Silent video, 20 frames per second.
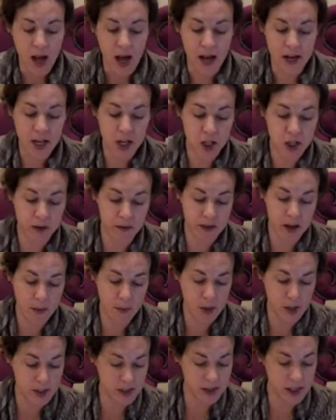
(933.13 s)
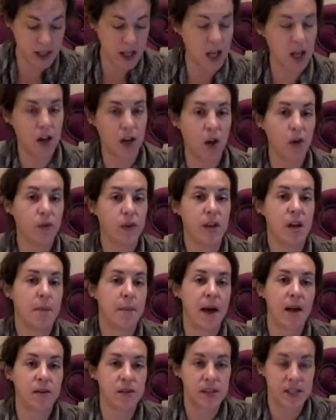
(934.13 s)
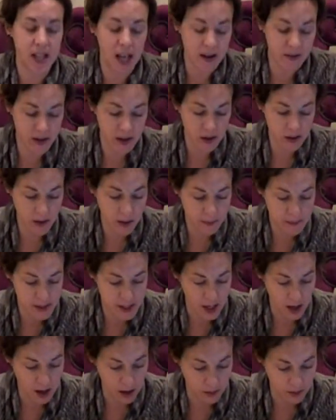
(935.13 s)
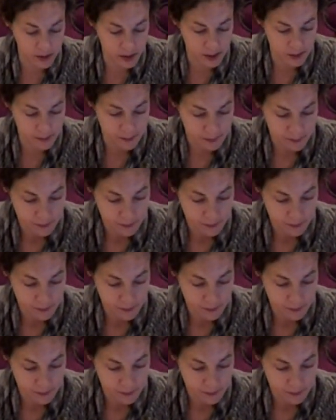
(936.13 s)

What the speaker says: and each of them was thinking only about saving themselves.